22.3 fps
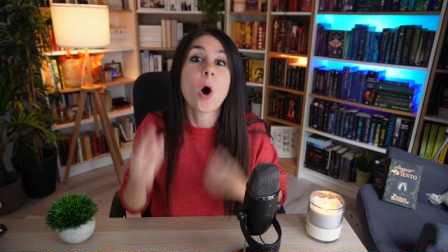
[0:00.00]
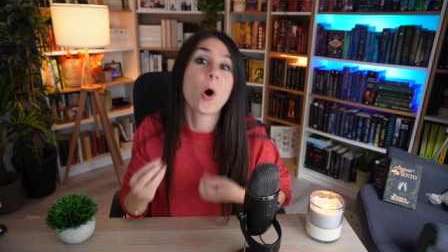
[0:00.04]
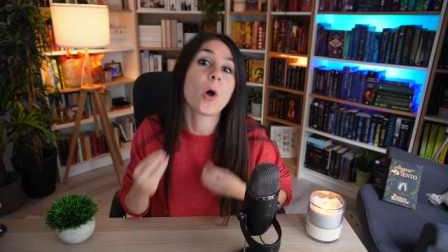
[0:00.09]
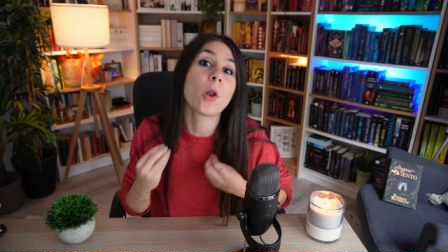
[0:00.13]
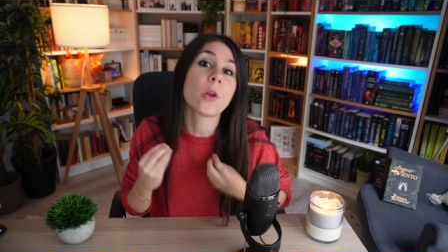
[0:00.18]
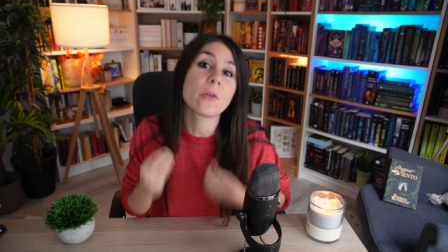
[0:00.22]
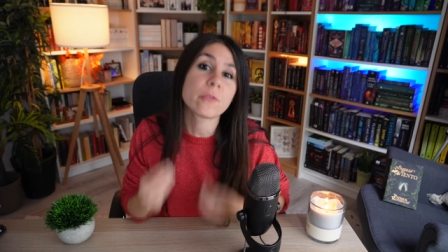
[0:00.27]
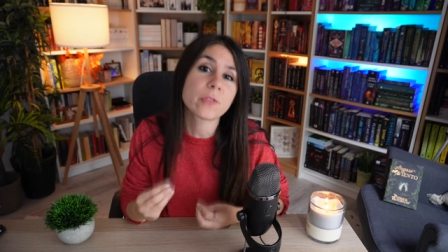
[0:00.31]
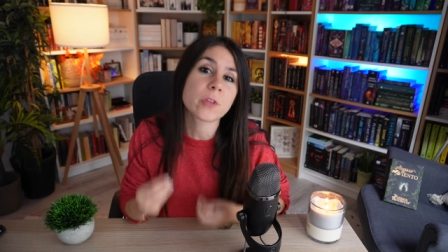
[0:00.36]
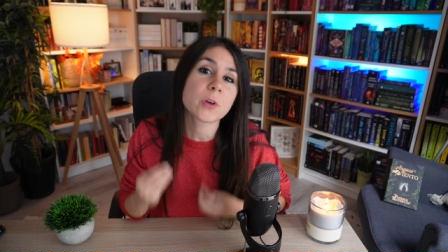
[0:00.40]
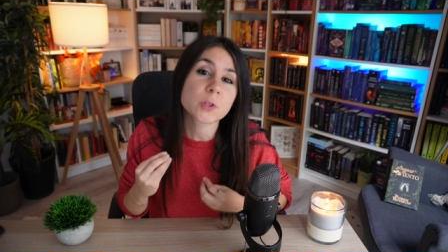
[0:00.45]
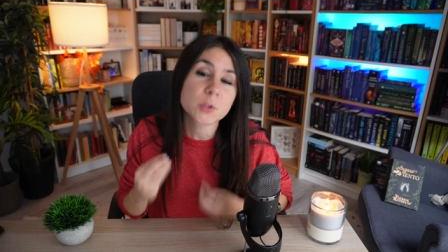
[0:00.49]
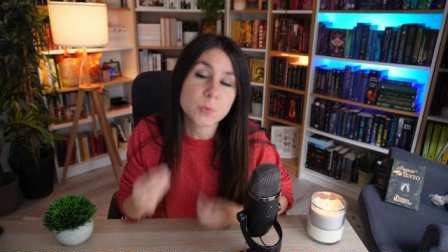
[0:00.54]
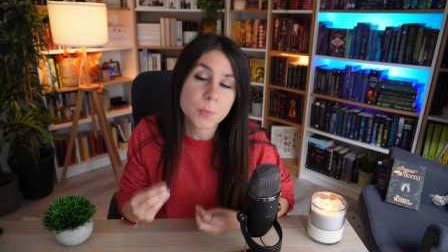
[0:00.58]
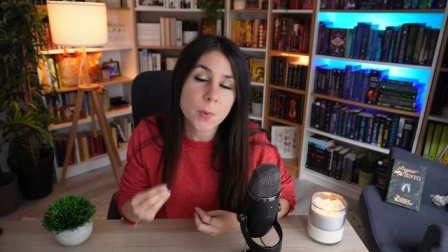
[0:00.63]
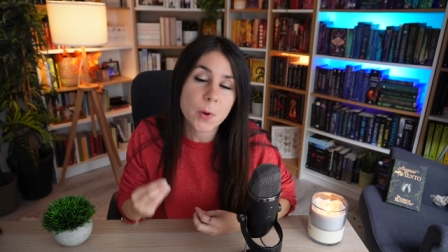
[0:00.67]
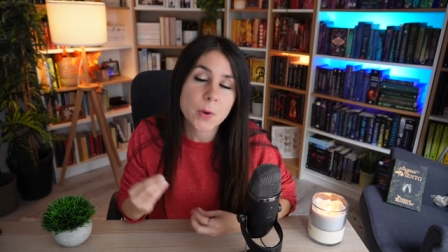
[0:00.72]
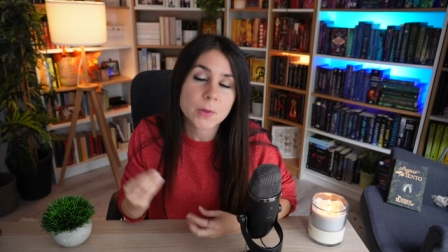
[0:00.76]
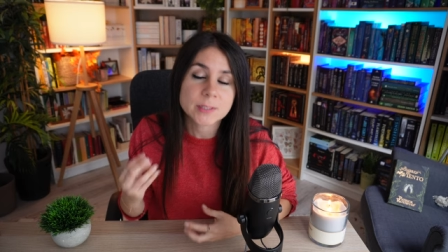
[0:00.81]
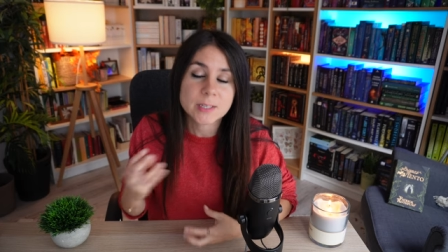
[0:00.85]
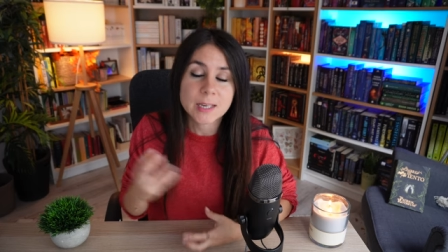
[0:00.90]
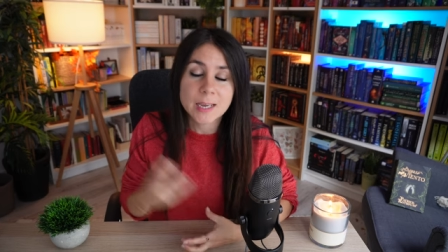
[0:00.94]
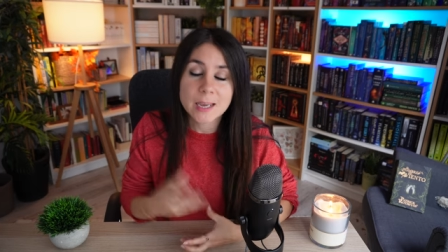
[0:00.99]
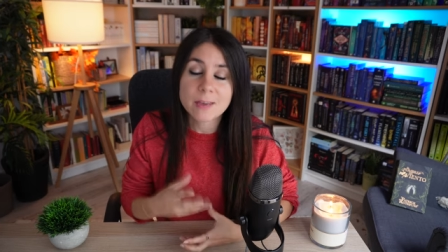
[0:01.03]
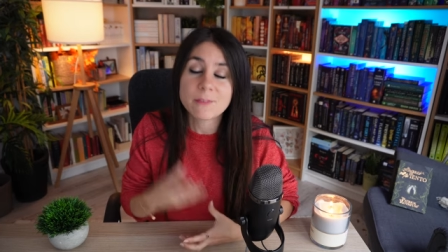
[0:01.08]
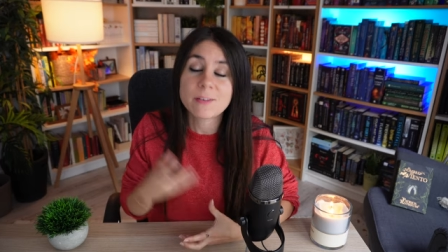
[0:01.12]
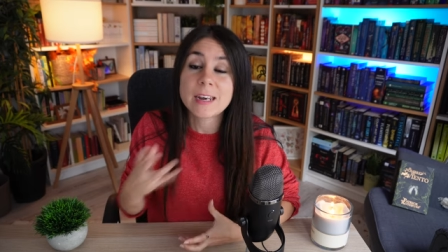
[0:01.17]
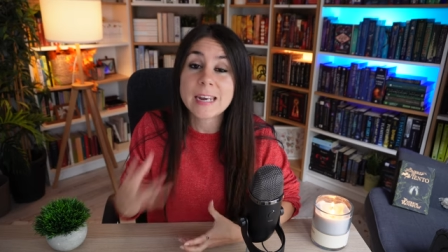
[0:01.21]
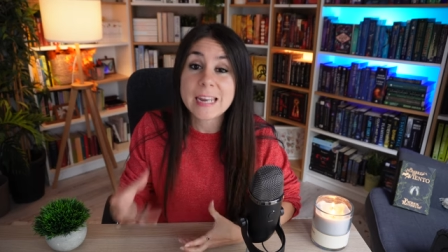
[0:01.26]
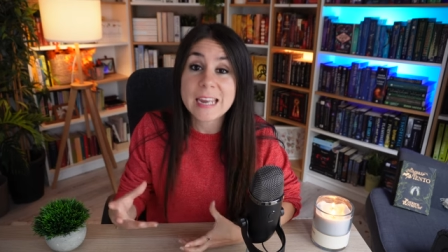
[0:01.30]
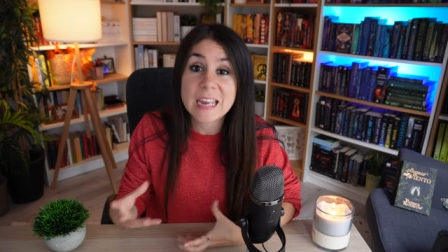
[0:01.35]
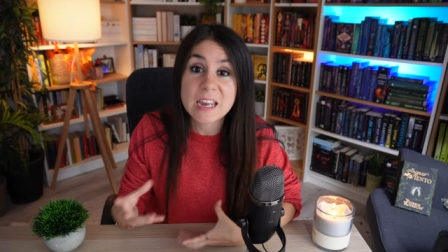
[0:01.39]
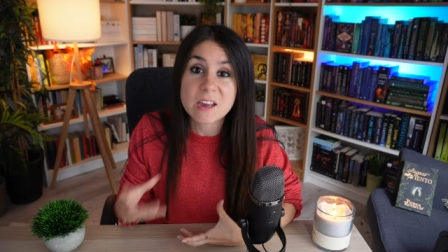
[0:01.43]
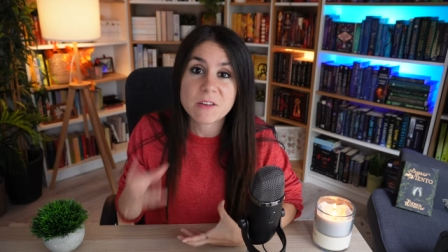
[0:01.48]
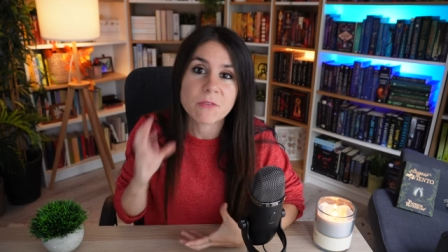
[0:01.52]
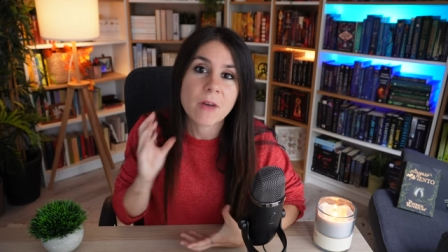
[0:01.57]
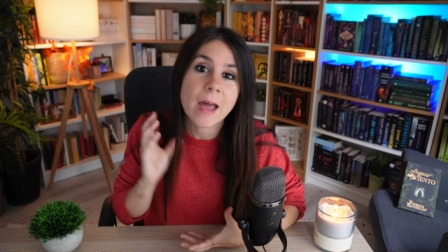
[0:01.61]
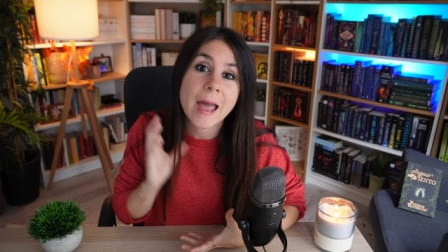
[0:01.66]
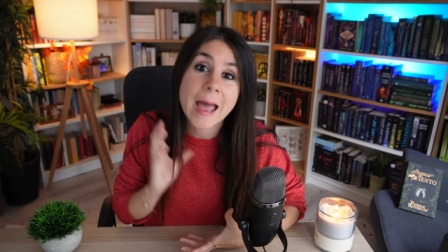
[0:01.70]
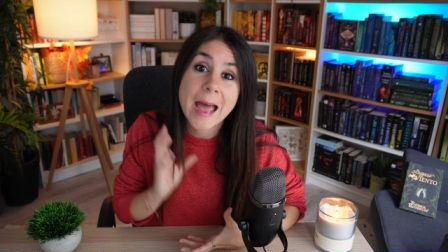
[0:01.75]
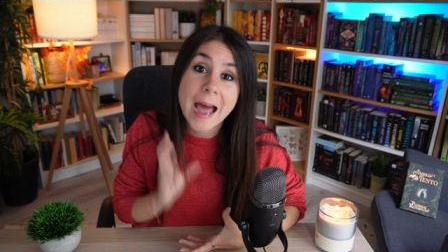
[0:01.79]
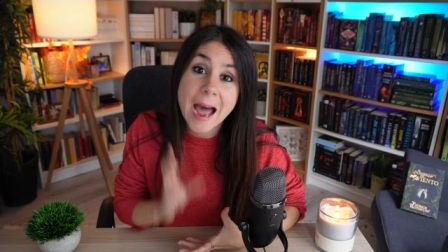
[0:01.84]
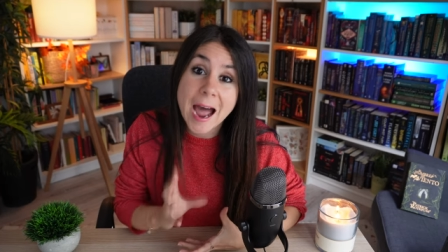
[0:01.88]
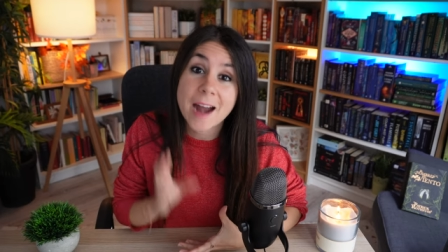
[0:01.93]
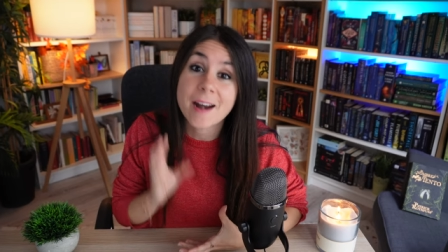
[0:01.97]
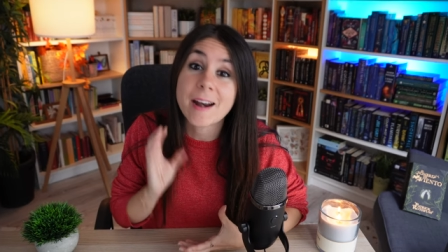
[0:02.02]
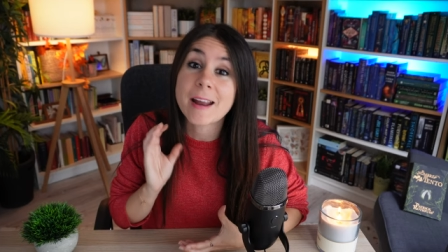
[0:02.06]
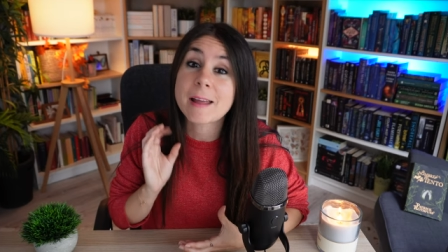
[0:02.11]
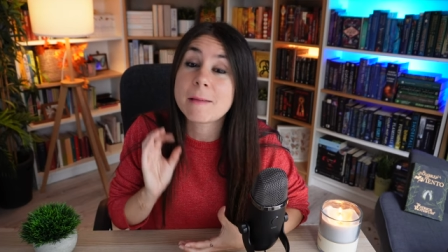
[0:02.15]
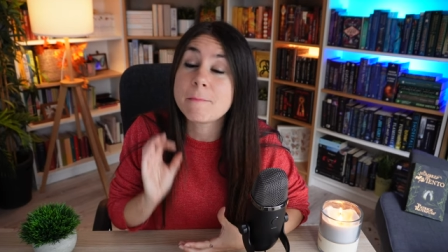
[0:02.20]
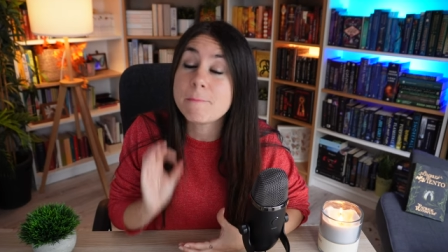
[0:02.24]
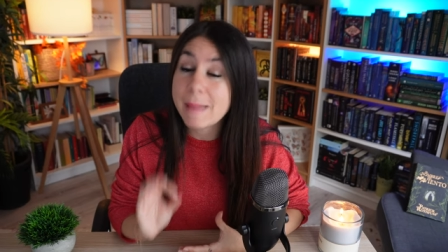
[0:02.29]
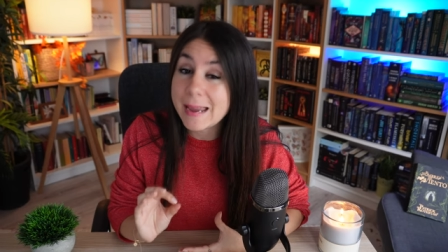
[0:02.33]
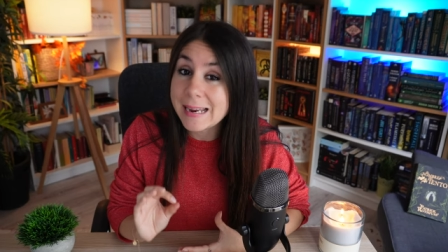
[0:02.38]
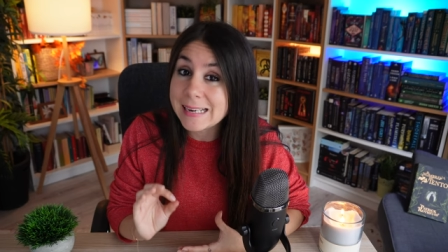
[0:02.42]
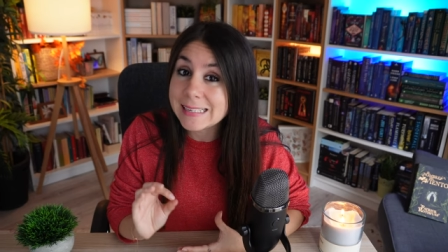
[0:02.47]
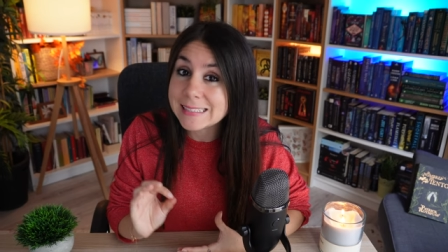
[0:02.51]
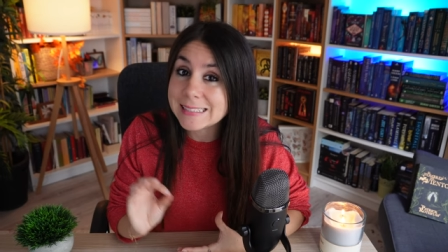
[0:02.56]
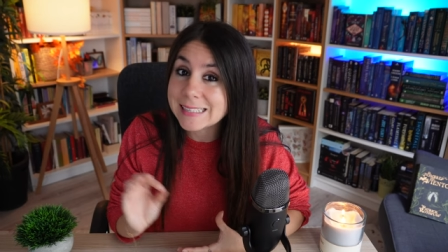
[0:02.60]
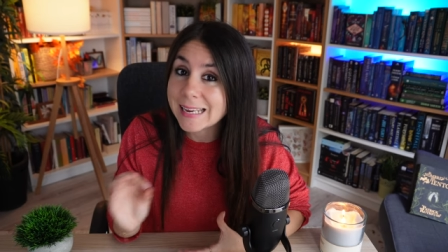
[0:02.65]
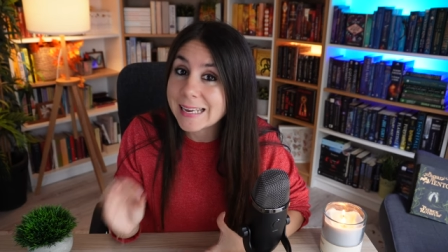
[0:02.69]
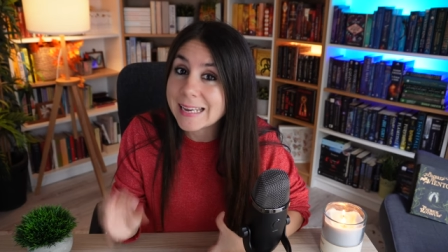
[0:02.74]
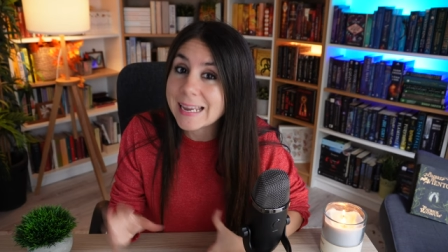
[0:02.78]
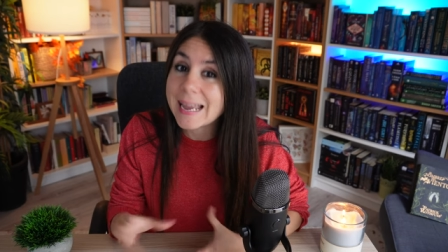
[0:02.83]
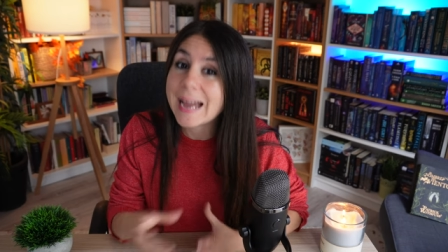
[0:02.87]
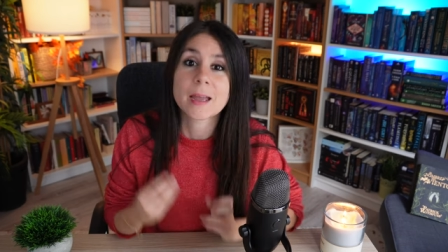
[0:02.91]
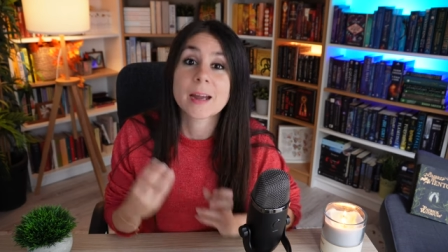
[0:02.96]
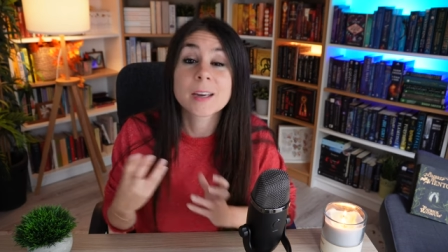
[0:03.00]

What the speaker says: All of those books, even if are amazing,